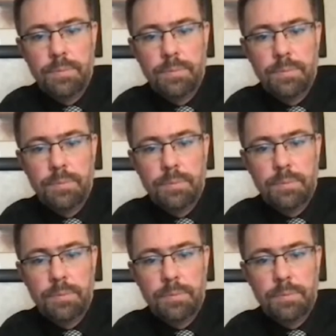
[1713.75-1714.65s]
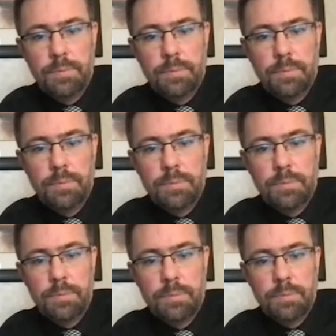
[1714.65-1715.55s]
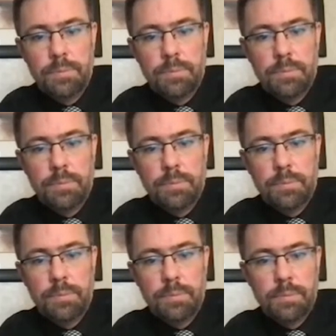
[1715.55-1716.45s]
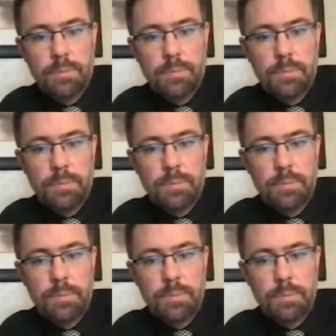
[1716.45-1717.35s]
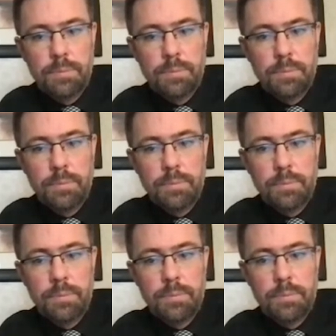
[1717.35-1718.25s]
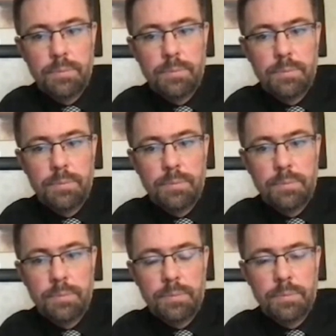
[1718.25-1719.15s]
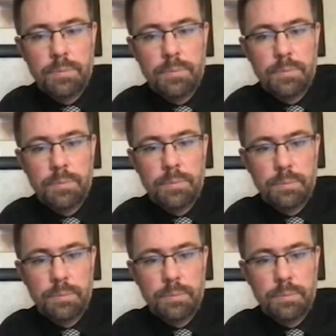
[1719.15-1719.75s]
The person shown says nothing.